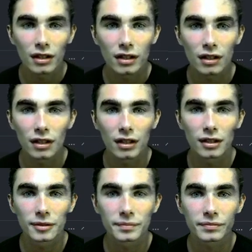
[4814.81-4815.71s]

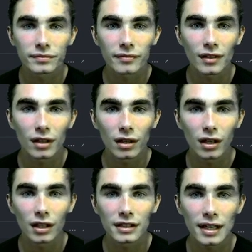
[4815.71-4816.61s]
a
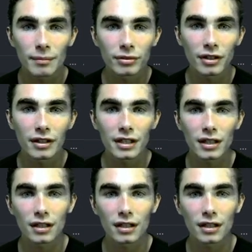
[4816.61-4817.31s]
temporary